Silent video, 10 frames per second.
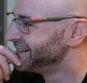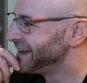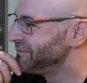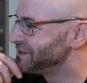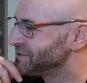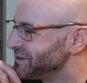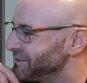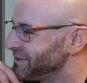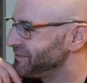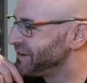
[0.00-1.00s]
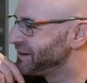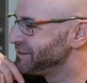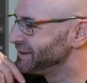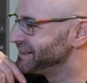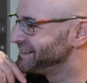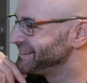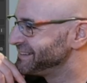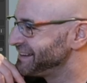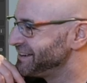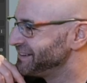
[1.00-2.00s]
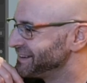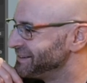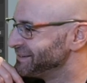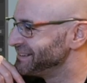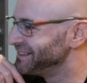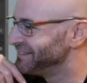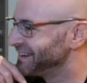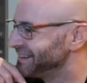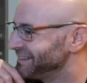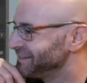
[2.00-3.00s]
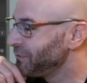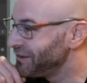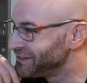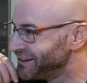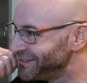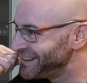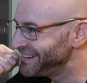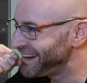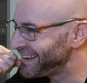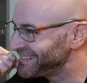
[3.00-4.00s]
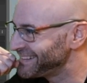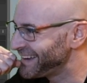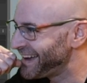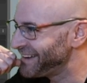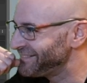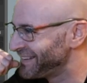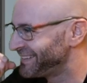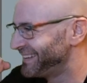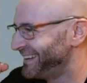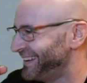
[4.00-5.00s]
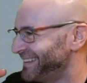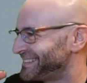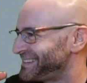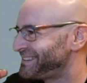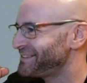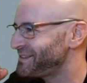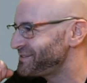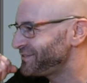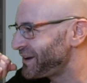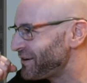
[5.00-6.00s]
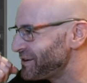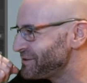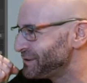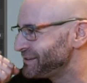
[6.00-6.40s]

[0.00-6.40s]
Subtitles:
Now I'm intrigued why the variable isn't saving and you're leaving us. We'll tune in next time to see if this variable